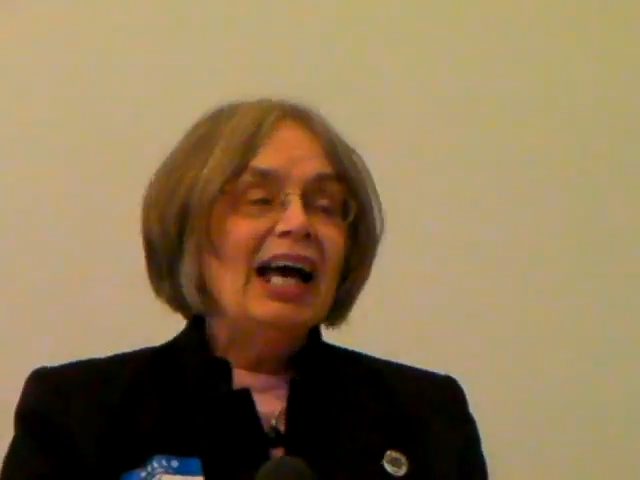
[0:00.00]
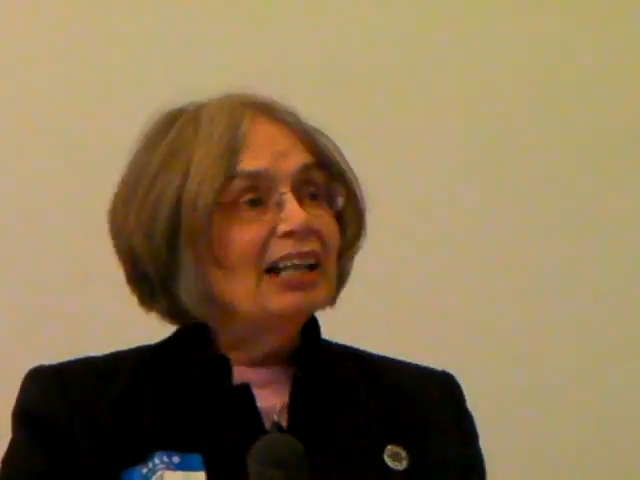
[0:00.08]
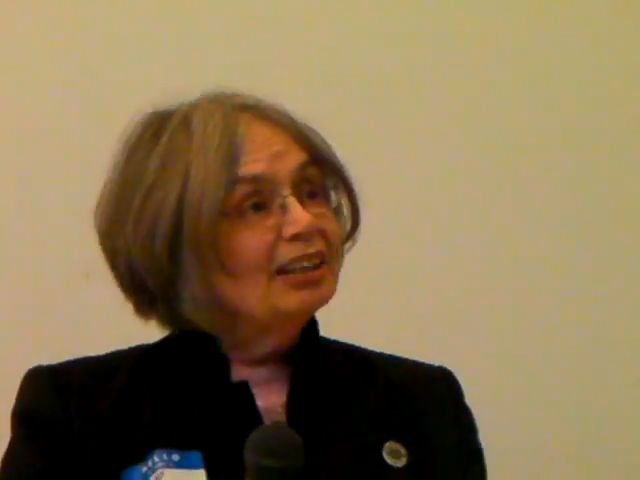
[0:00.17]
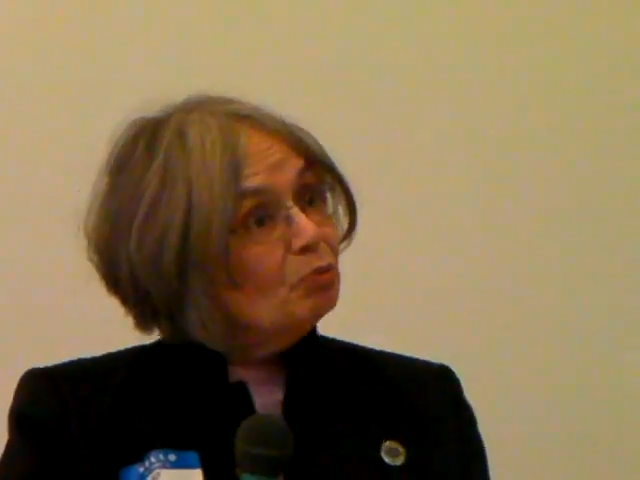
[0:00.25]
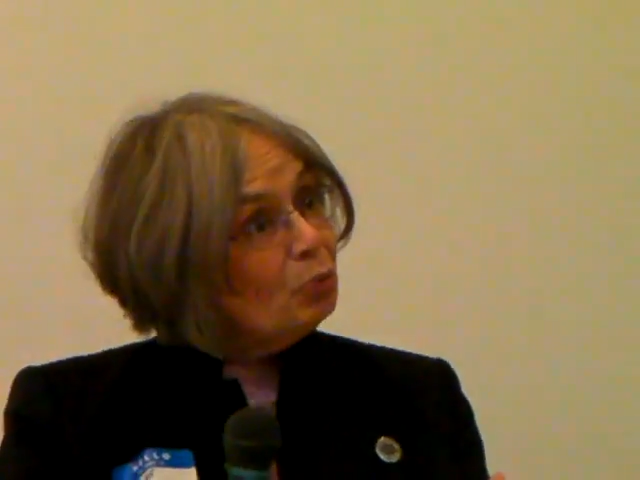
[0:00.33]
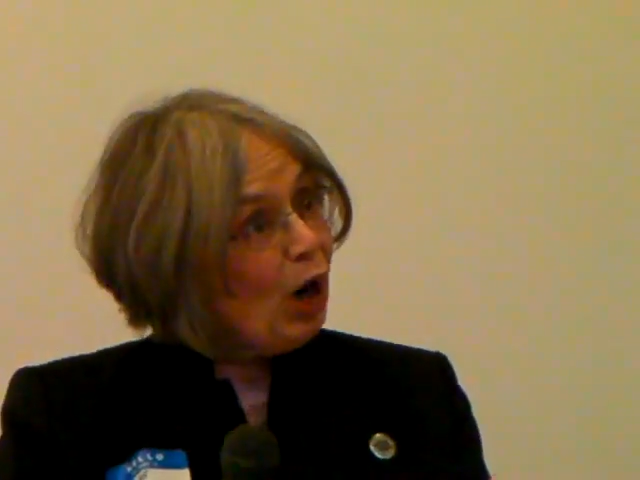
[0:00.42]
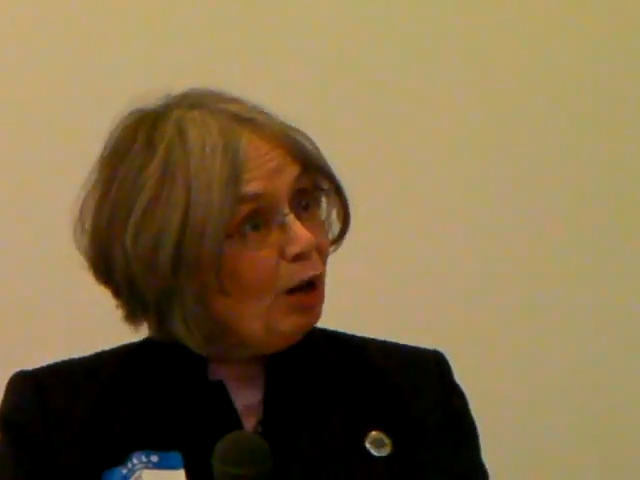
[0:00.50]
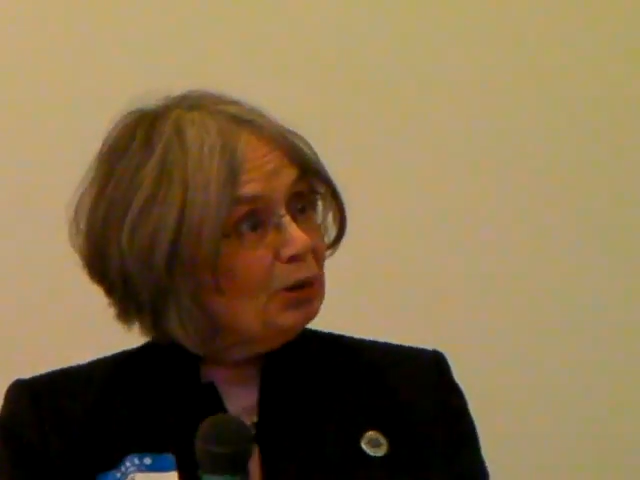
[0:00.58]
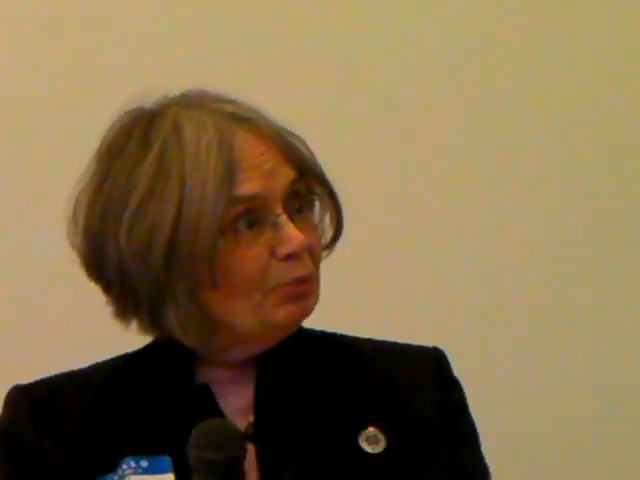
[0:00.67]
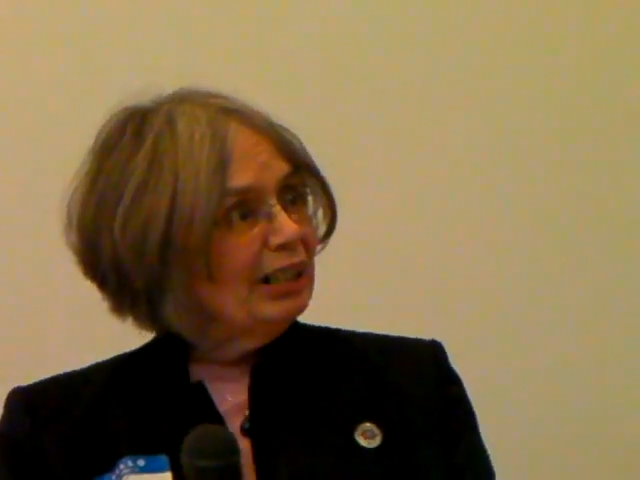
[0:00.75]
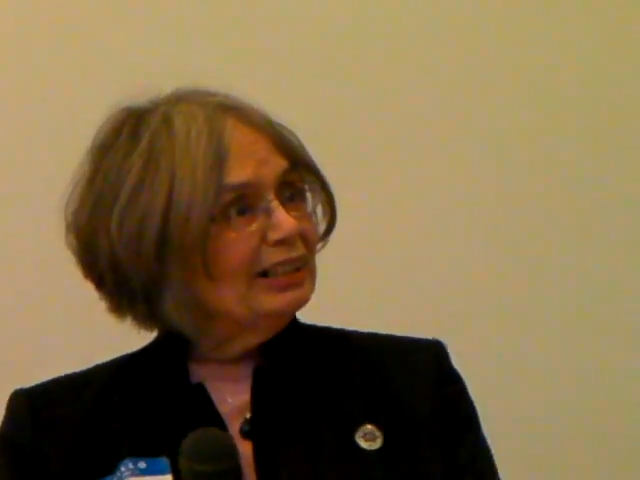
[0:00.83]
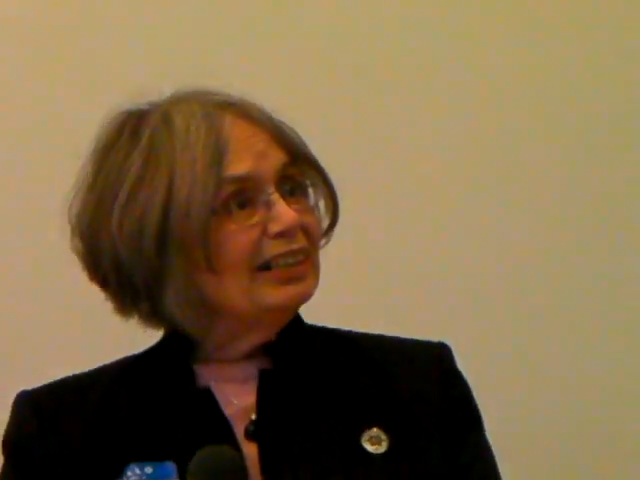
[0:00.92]
And the
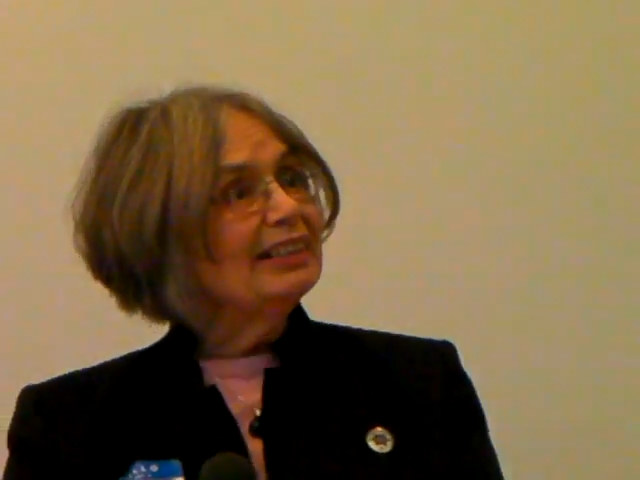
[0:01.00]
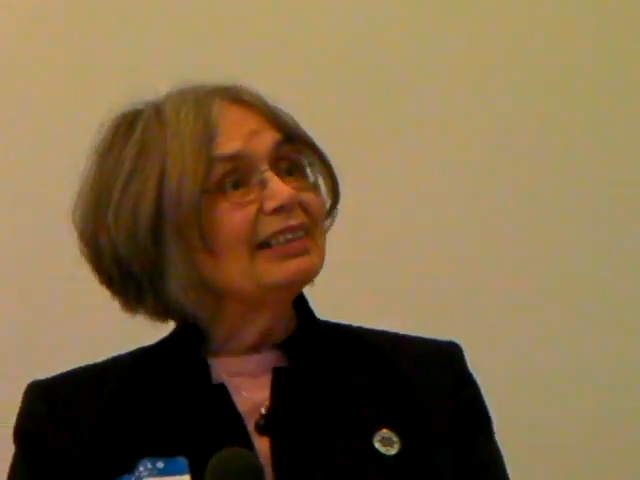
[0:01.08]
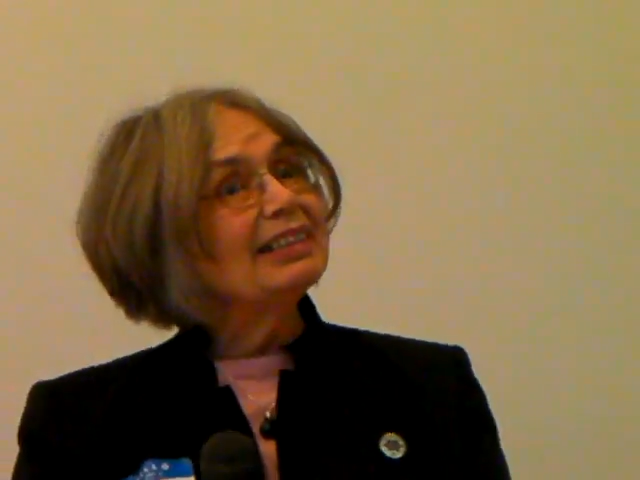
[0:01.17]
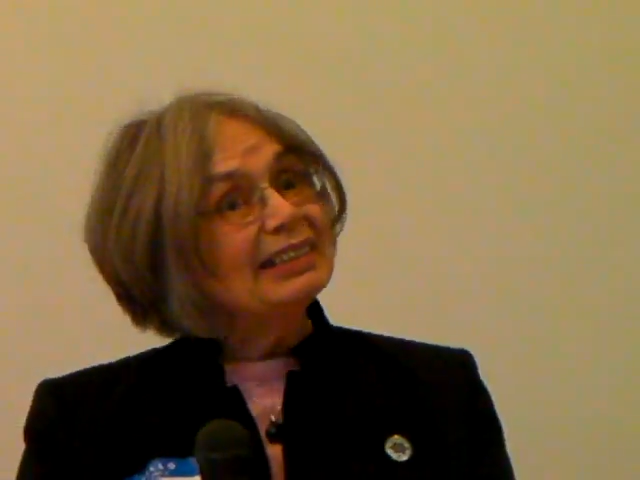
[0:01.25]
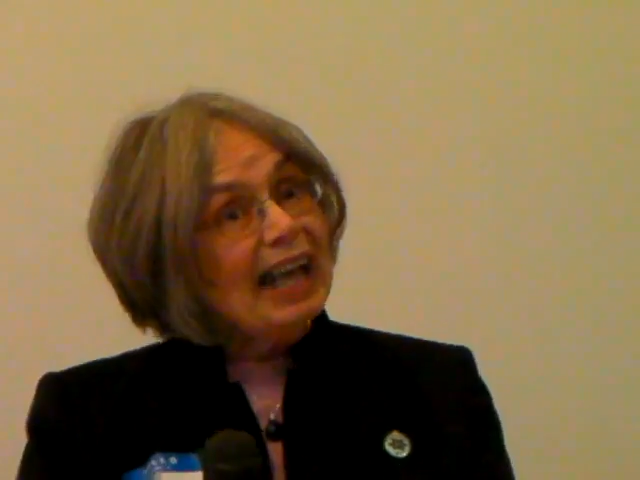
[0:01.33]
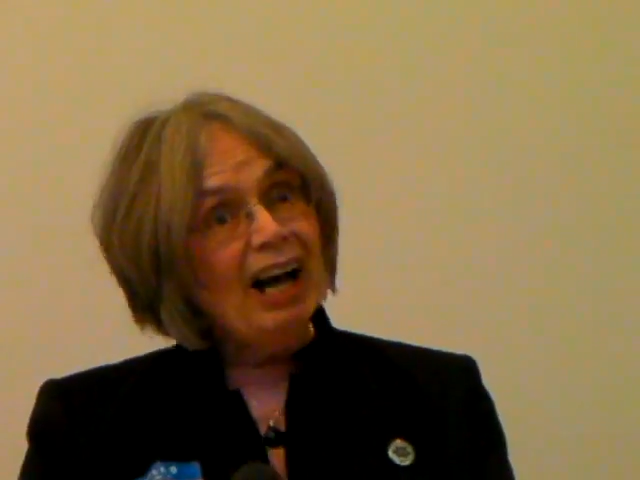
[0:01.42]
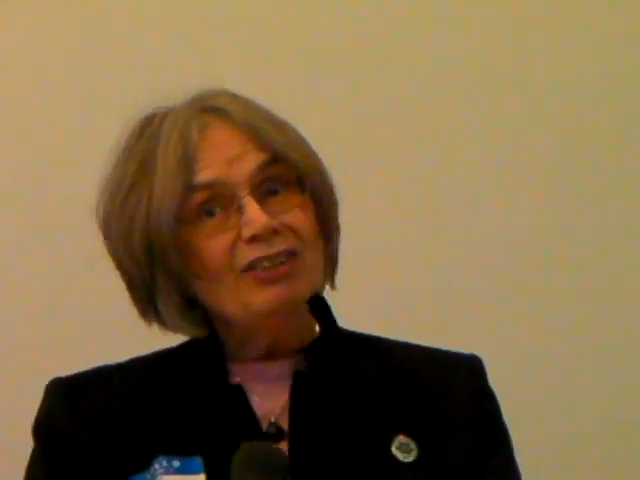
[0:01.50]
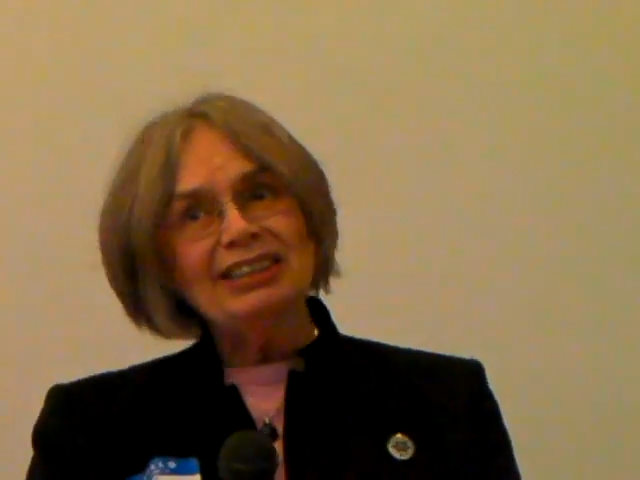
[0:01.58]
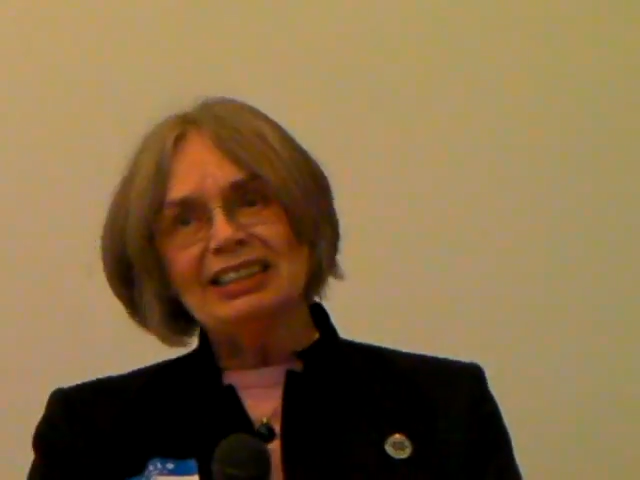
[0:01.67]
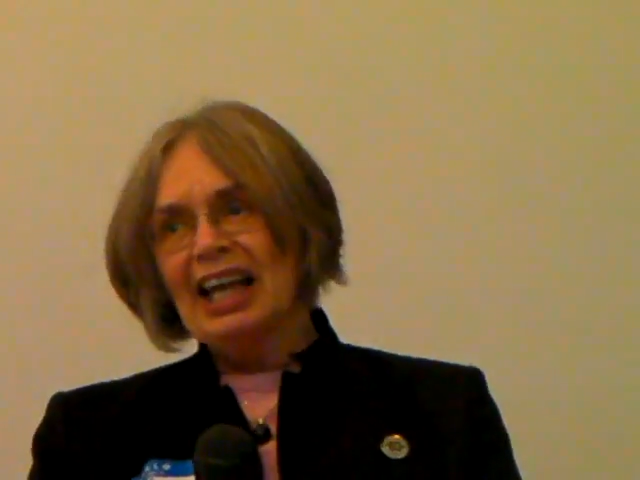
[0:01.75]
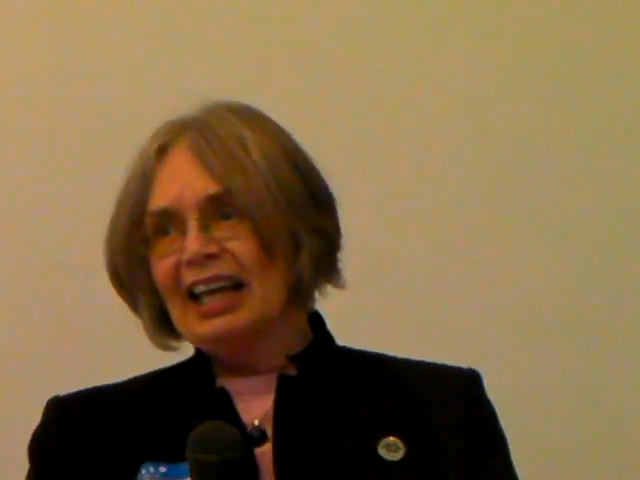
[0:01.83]
problem is, it sounds